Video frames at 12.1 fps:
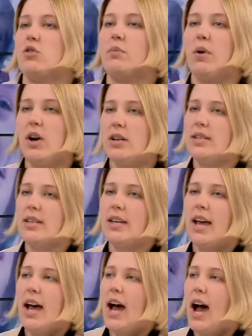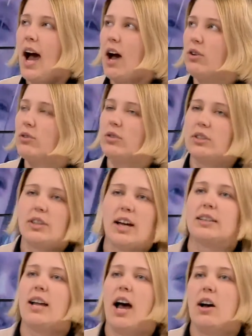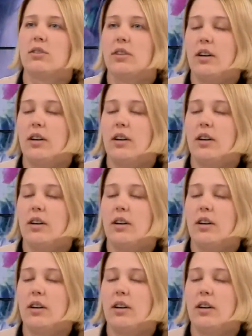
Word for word: policy, how do you track down